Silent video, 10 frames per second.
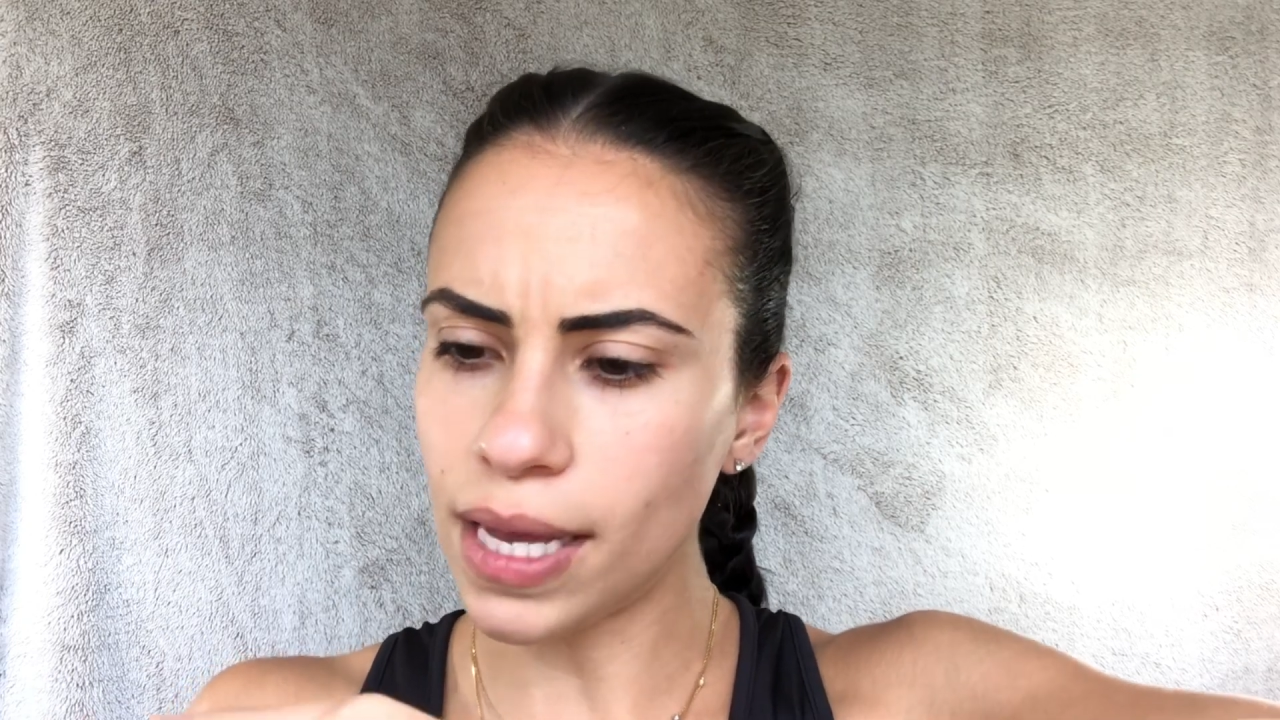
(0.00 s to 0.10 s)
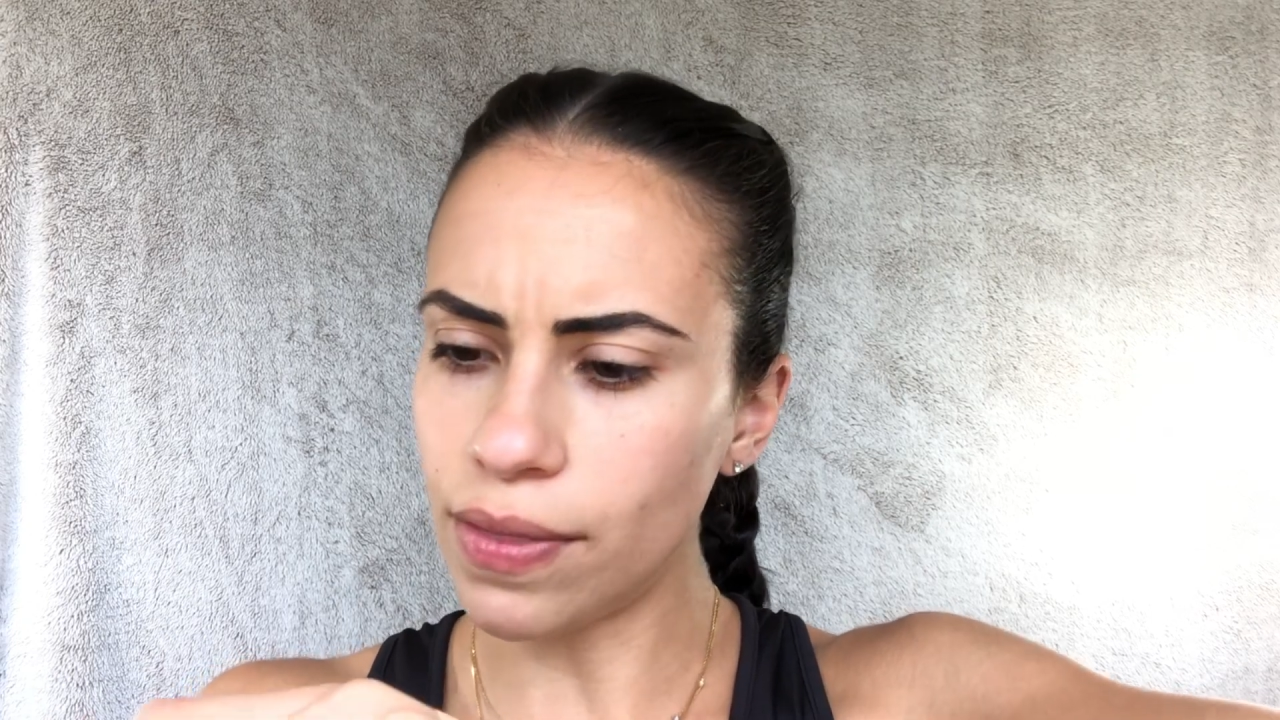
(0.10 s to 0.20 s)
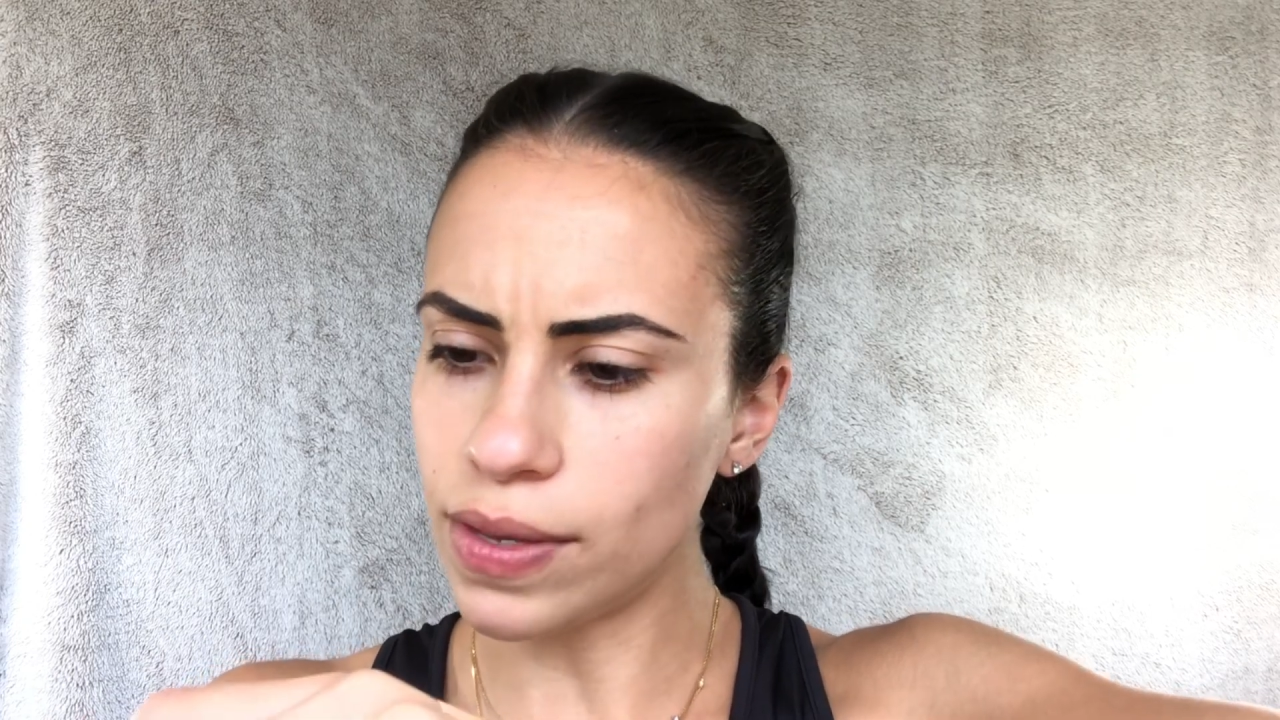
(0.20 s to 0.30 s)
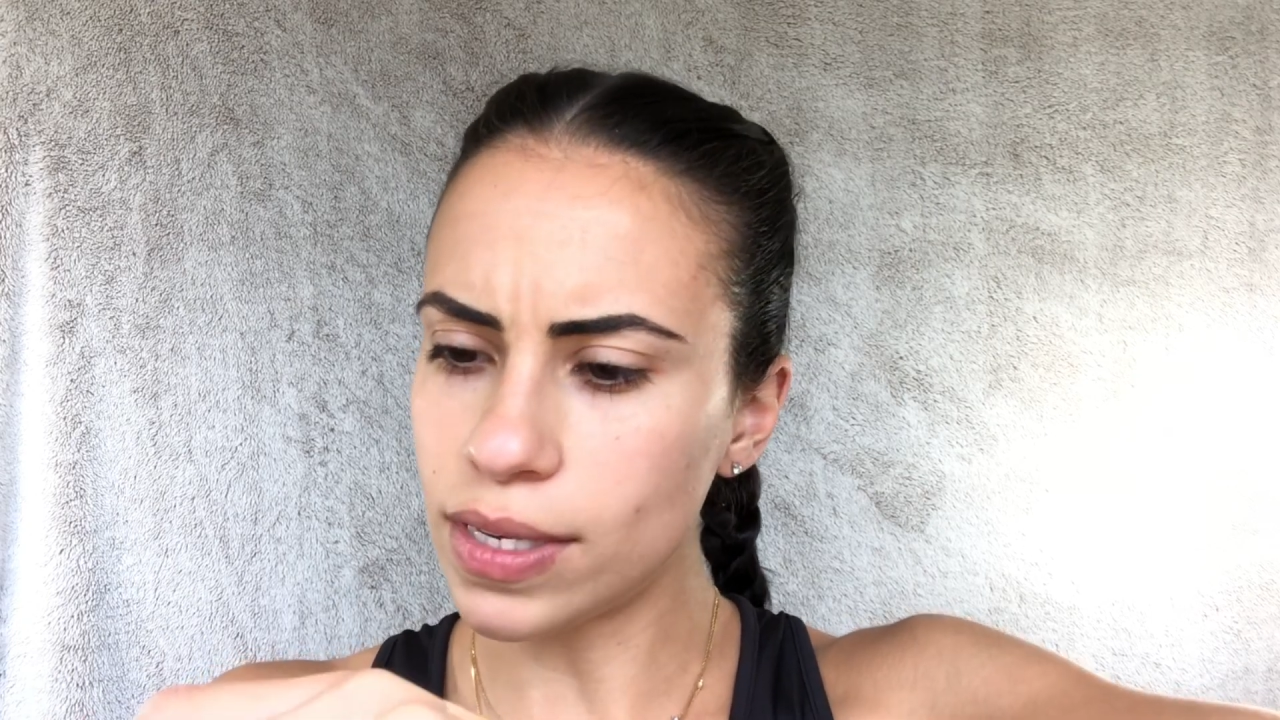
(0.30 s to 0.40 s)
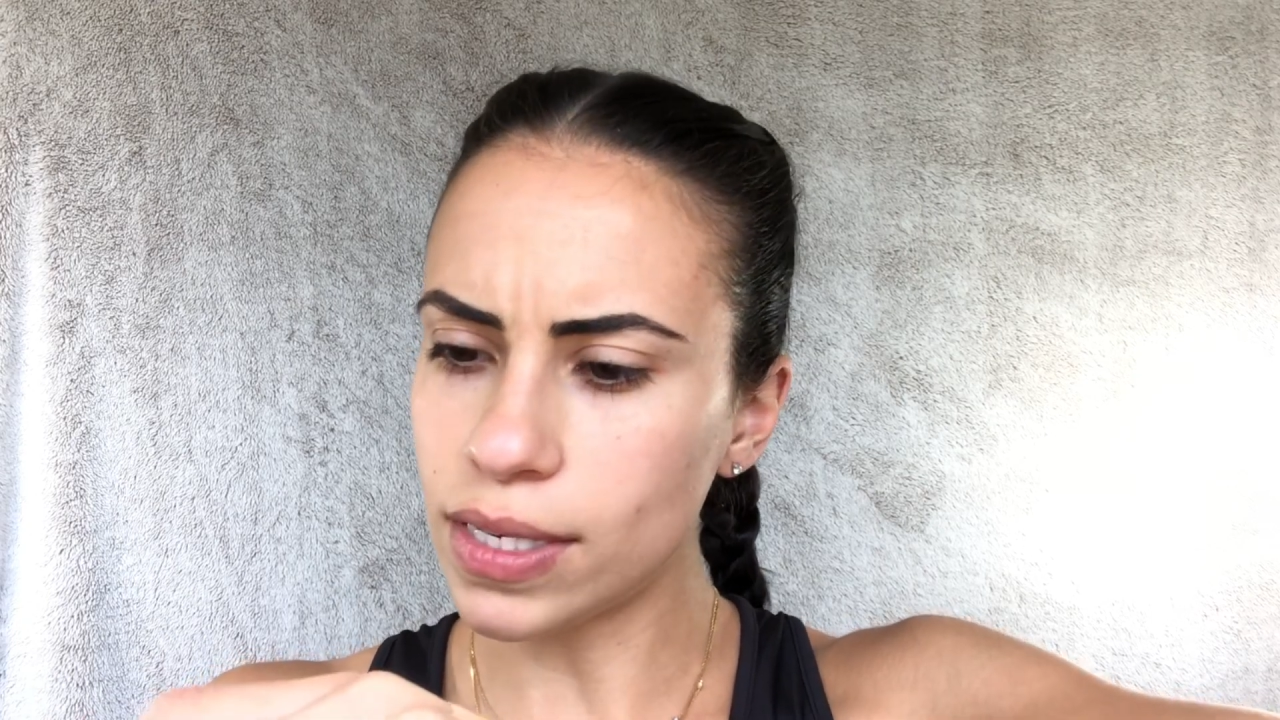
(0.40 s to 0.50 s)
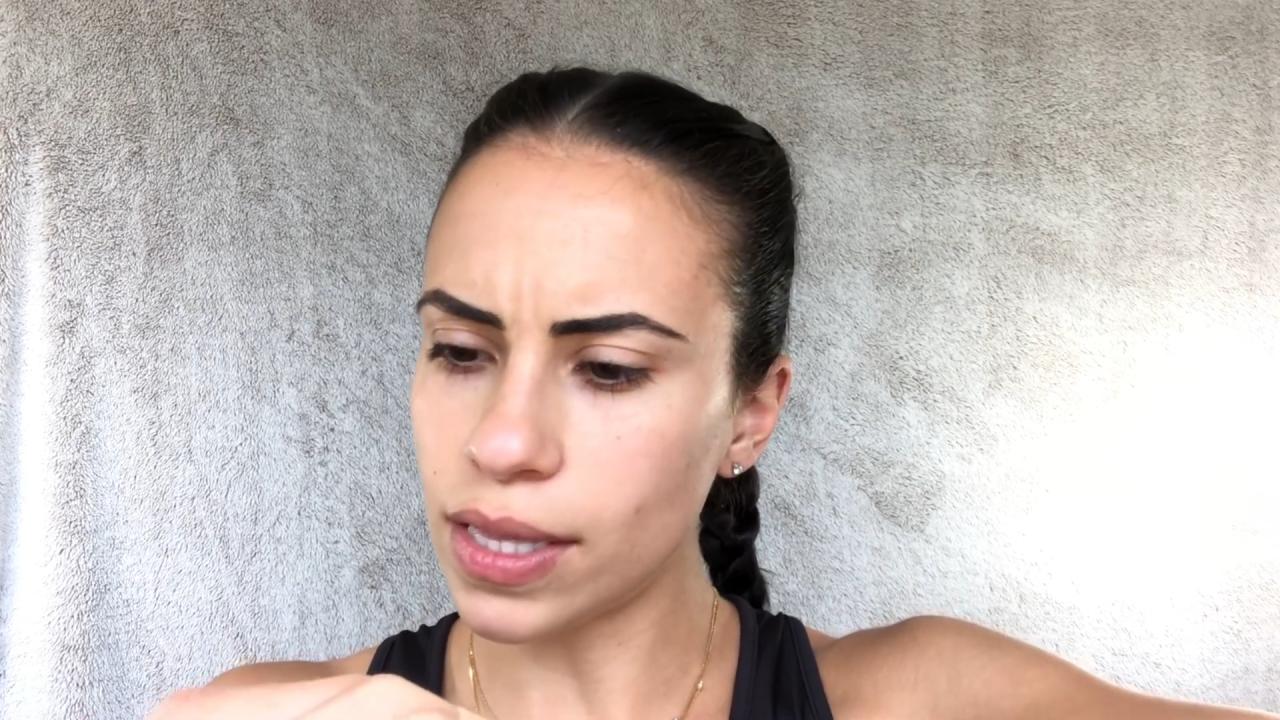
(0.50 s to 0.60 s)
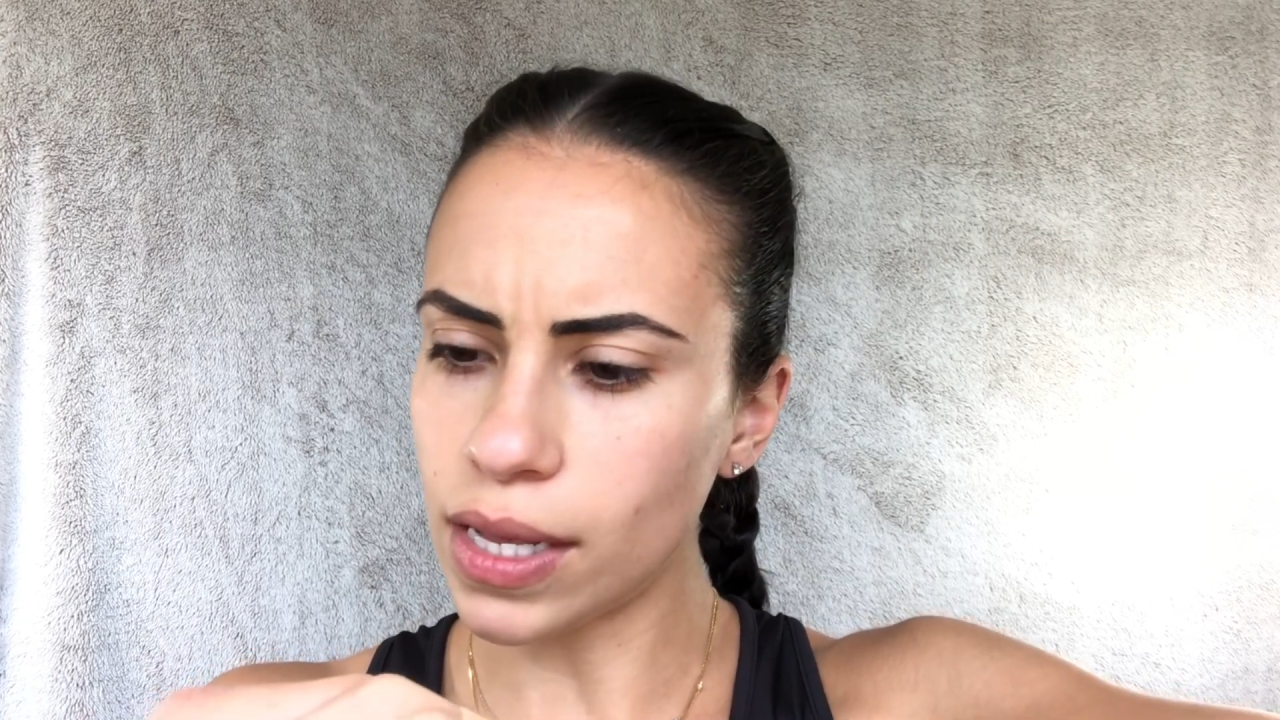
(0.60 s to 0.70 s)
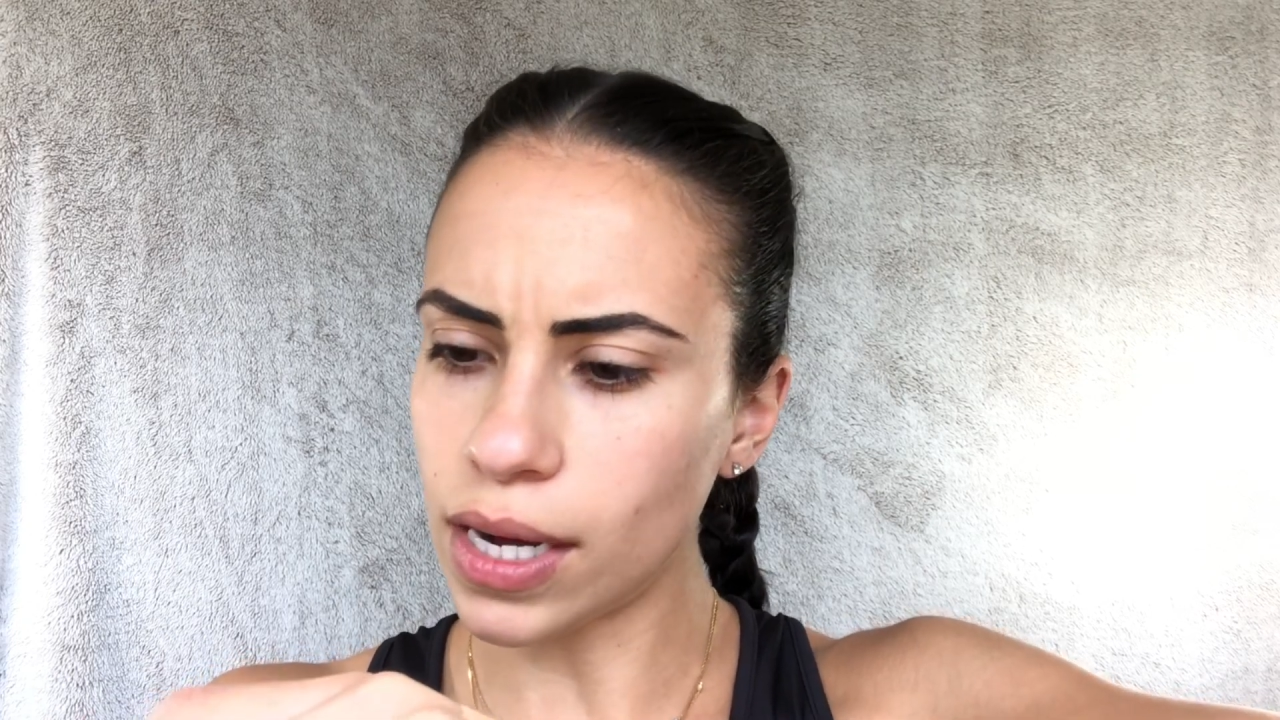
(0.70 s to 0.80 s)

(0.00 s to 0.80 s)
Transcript: and this is in